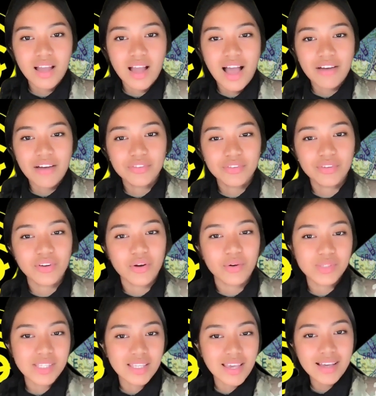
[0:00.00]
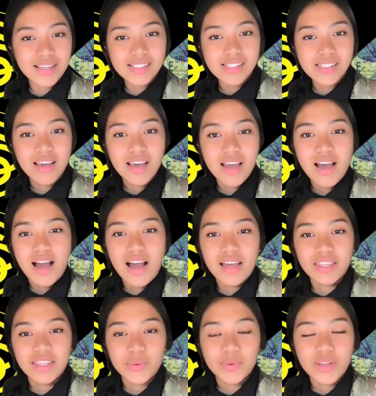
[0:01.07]
after OCS.
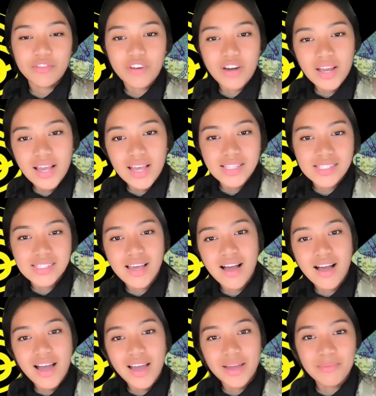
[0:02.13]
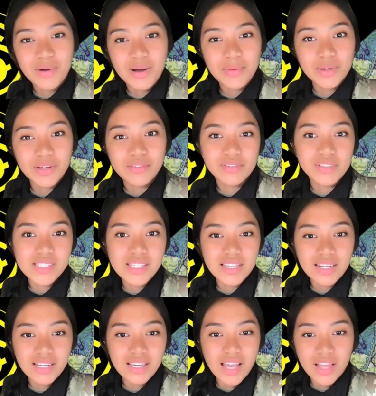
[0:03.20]
I think whenever I get time, I'm gonna visit
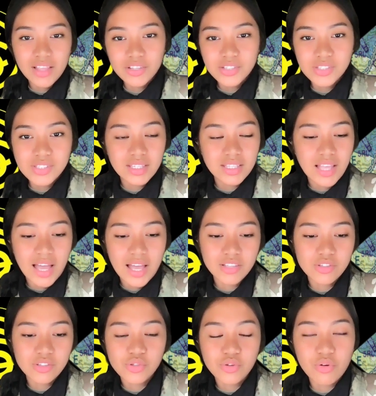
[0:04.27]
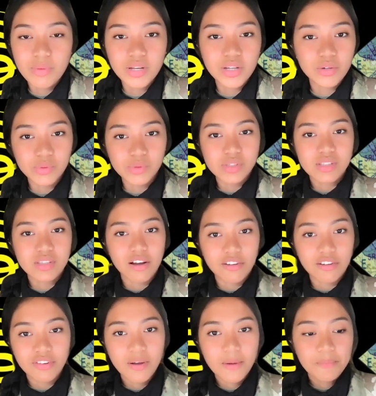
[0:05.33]
it again because it had so many cool
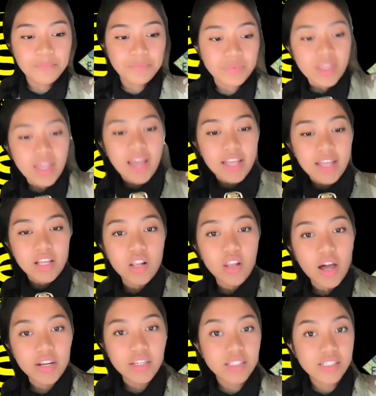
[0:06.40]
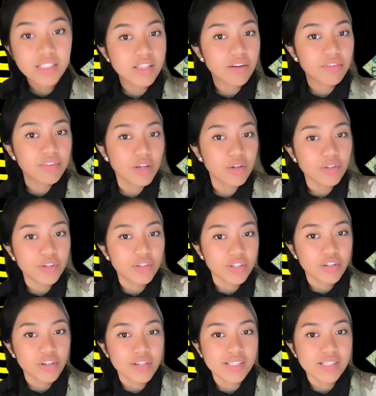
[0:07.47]
stuff. And a lot of the stuff that you learned
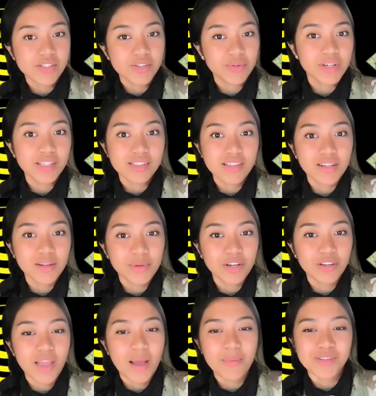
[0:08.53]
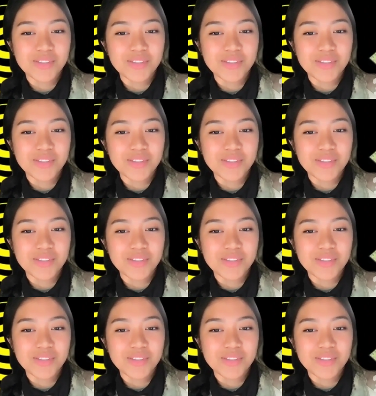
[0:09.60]
in history is gonna be on that